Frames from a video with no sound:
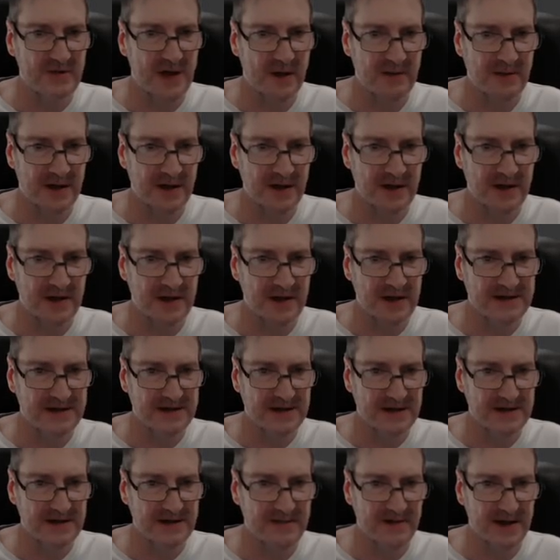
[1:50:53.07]
mapping.
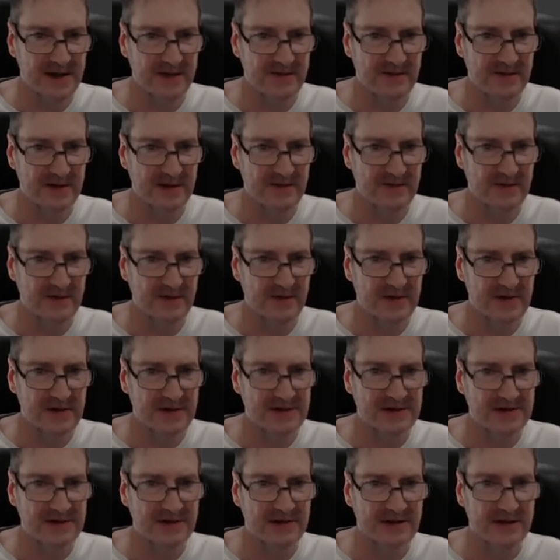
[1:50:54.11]
It's it's a better fit for
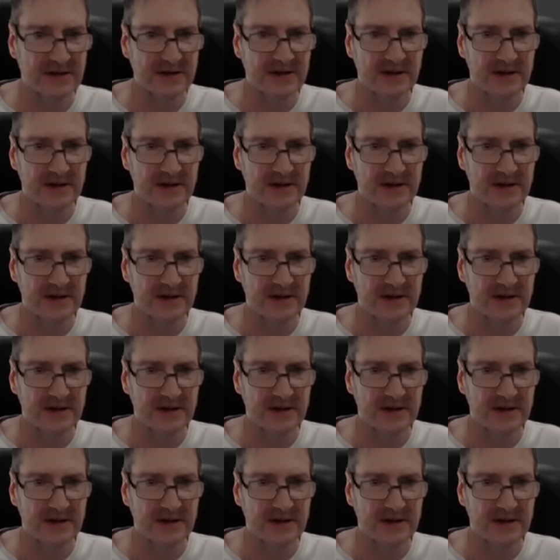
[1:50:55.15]
us.